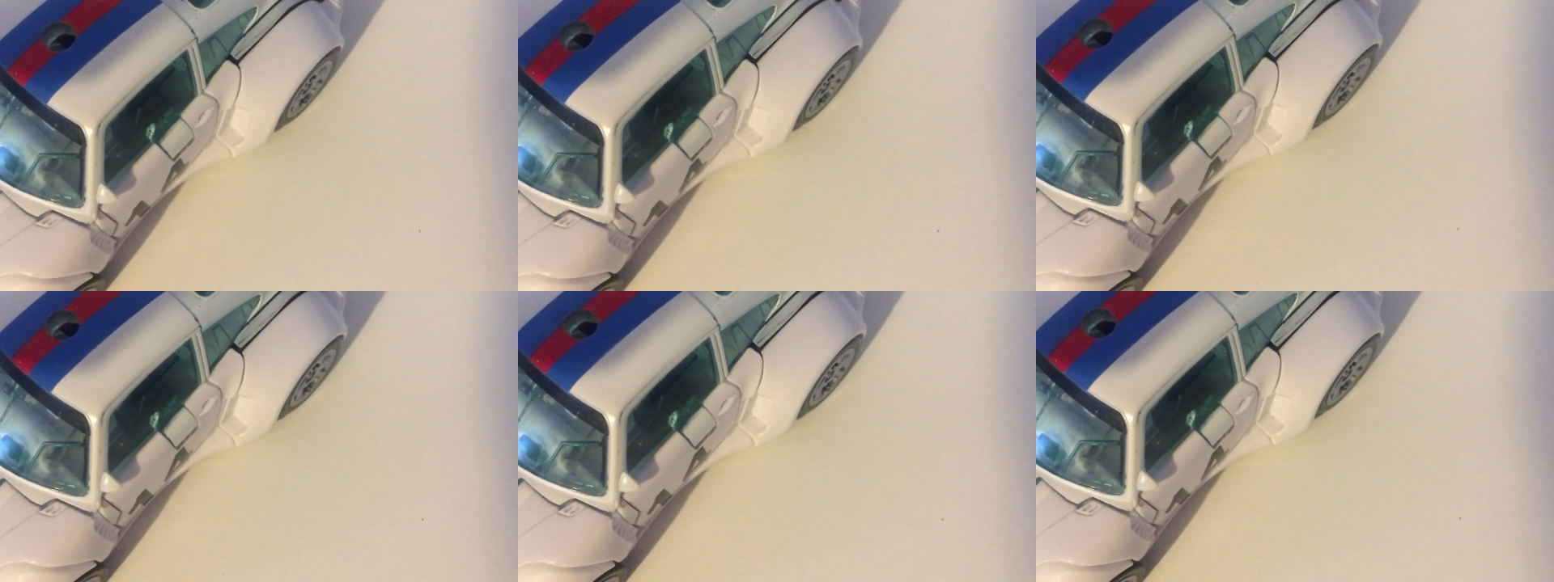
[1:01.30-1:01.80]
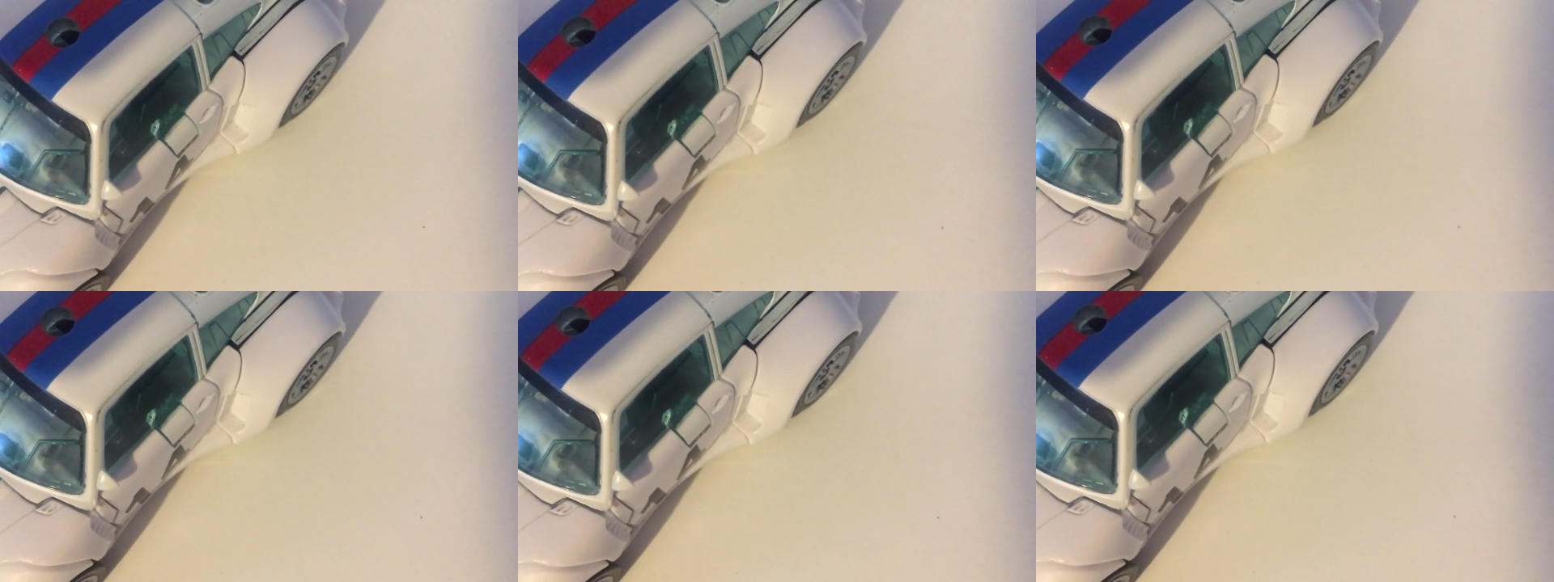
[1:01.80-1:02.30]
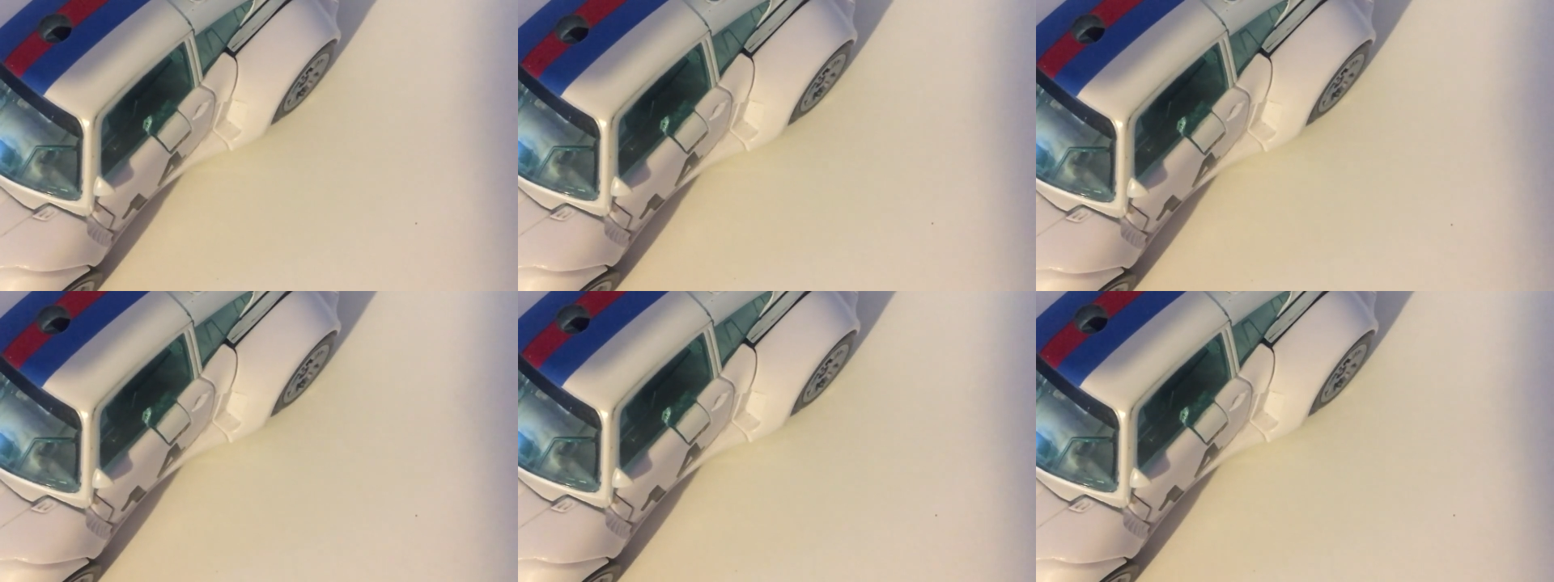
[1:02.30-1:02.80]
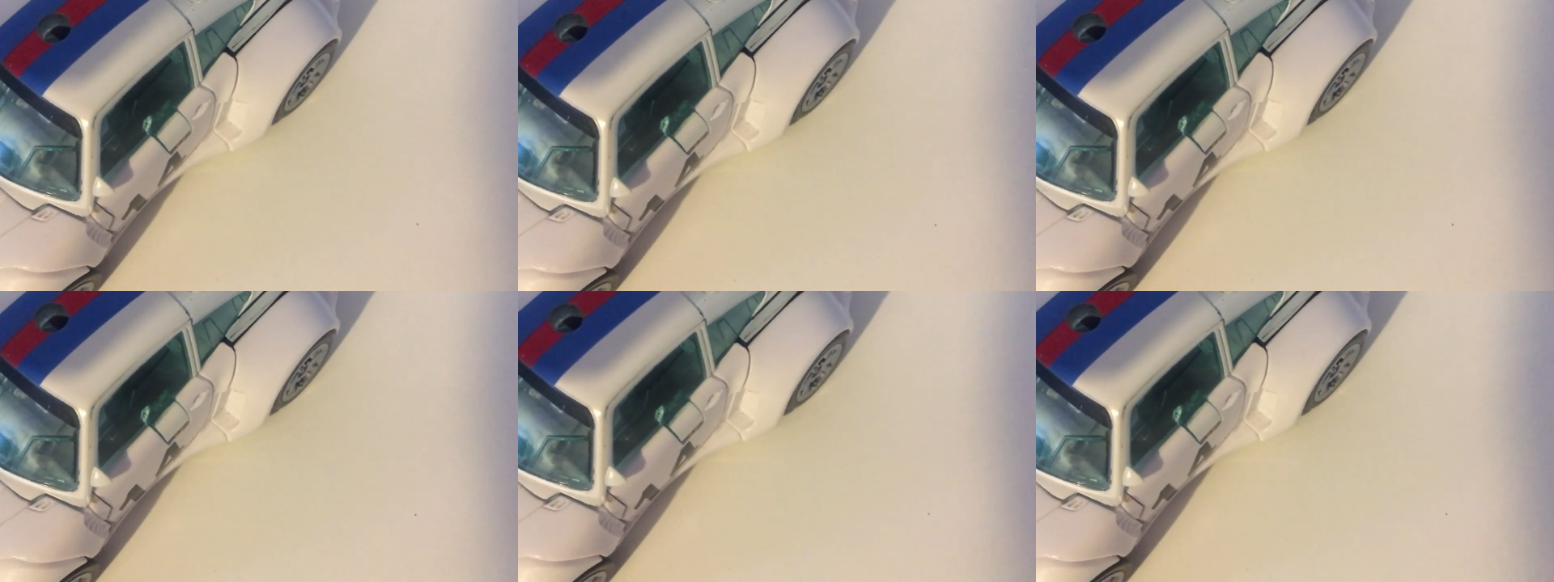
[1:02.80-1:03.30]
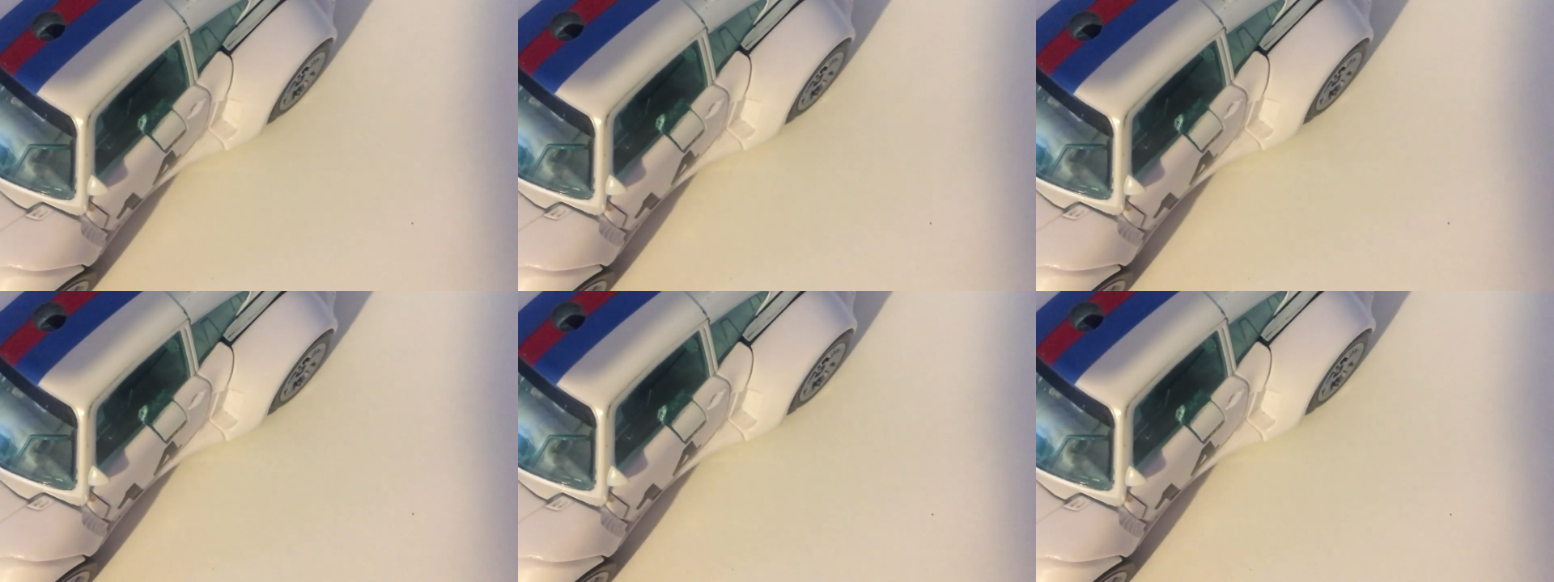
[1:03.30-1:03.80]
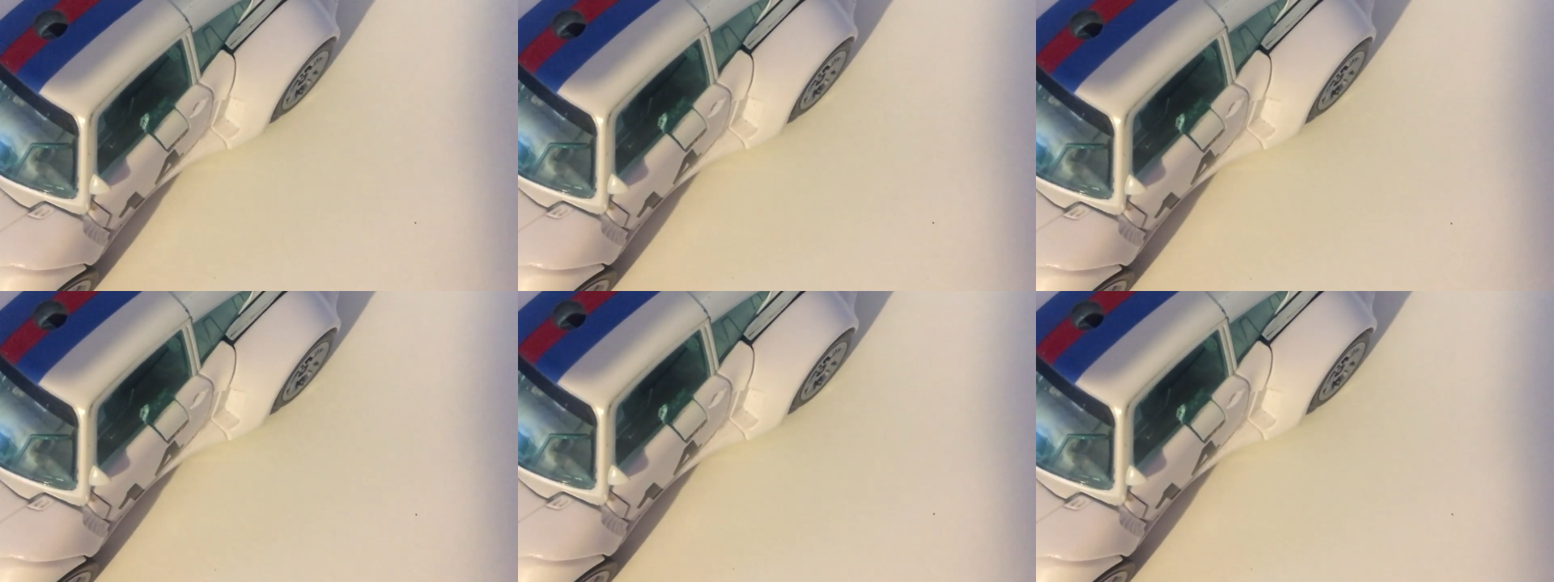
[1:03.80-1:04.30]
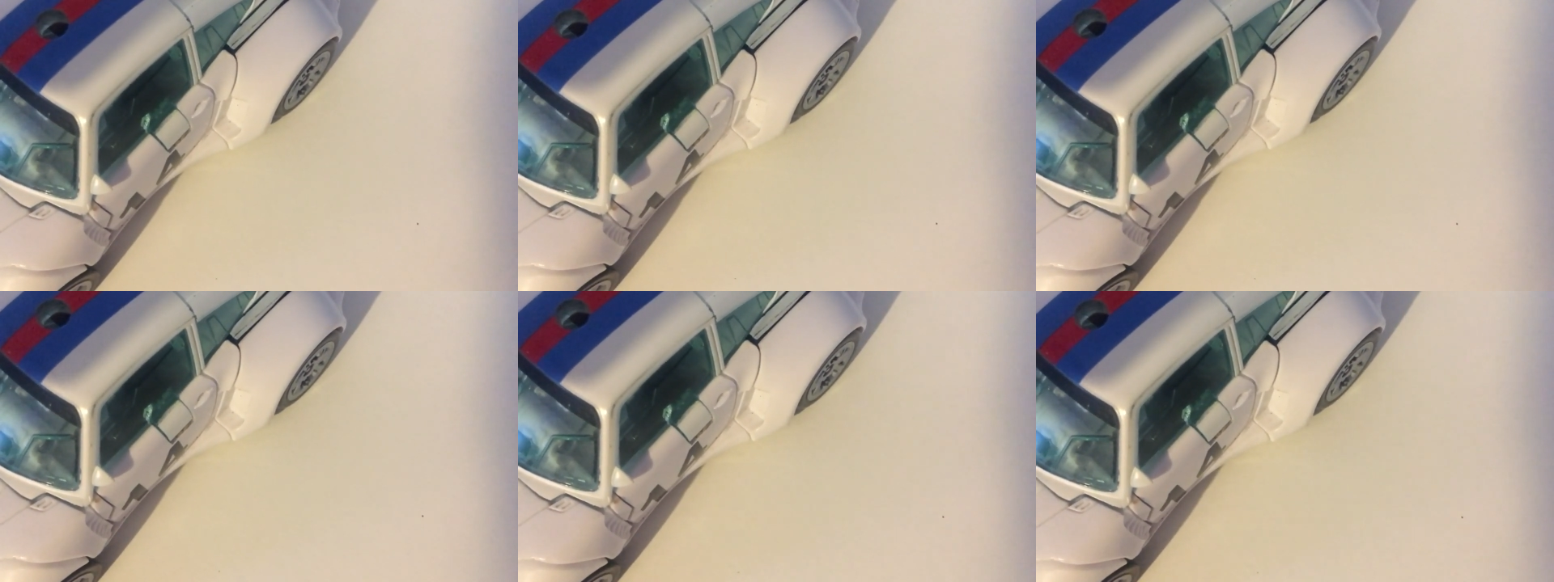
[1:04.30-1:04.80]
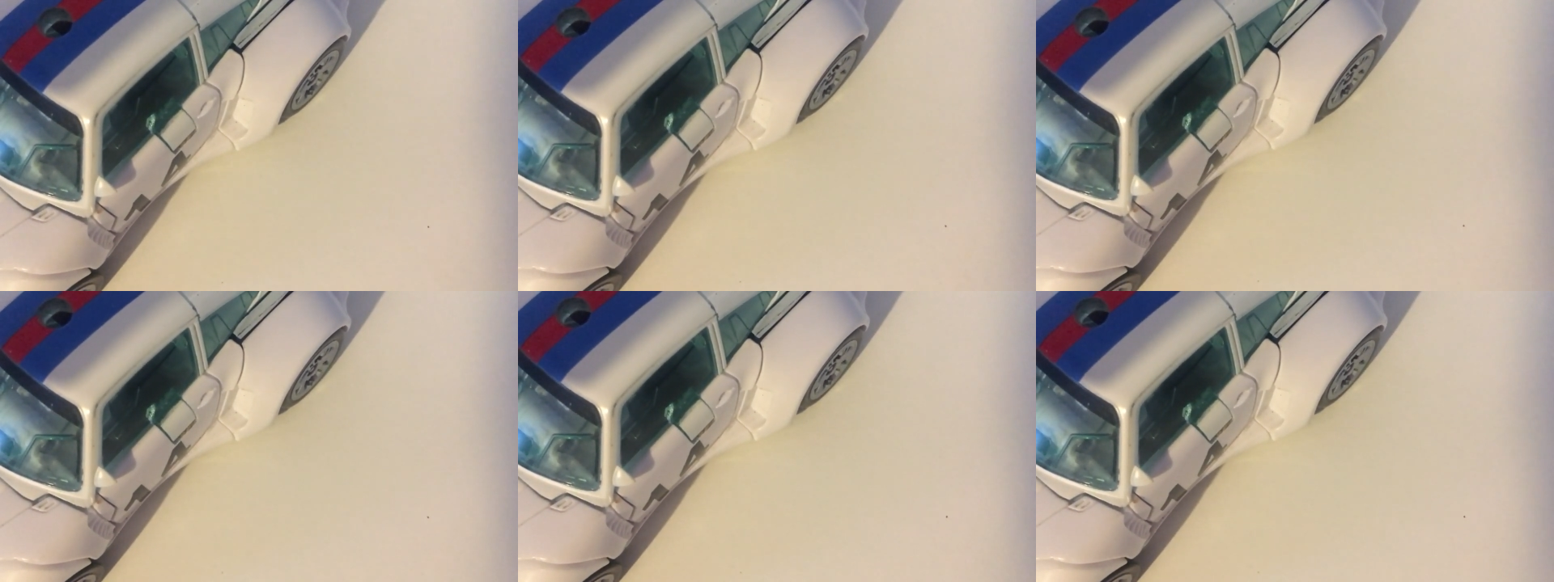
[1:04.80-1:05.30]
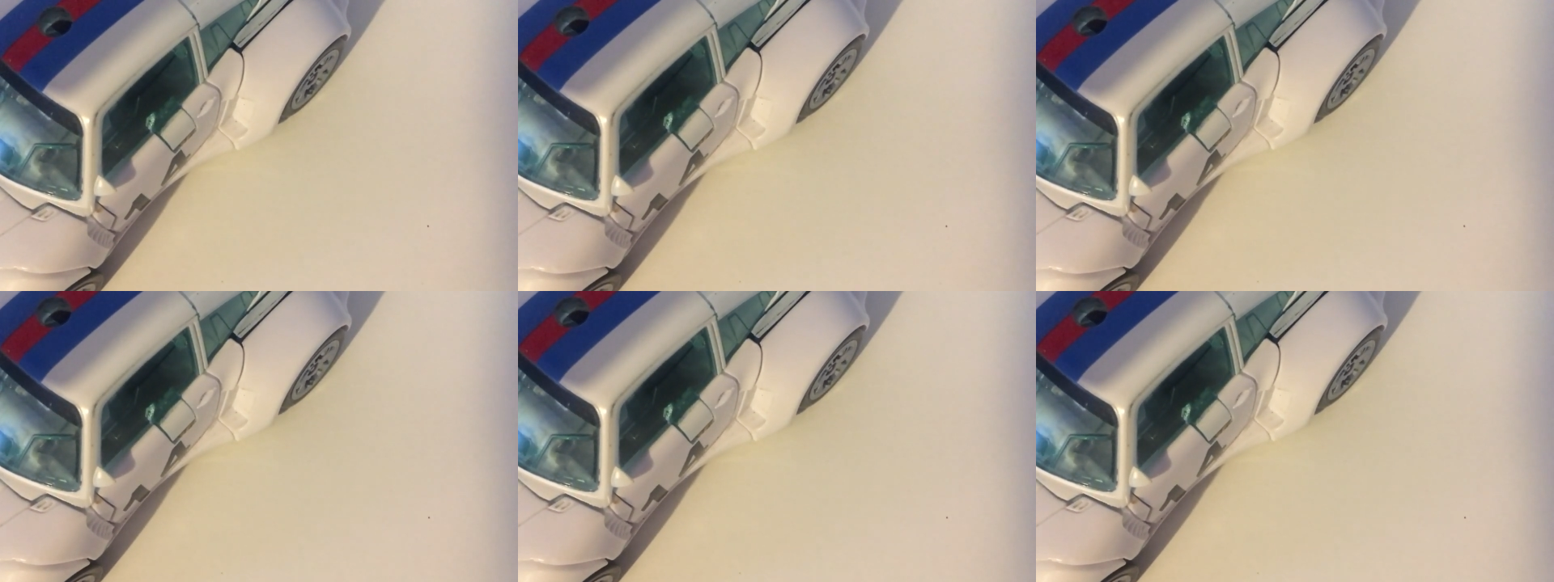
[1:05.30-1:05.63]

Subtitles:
Nobody's mouth can be seen.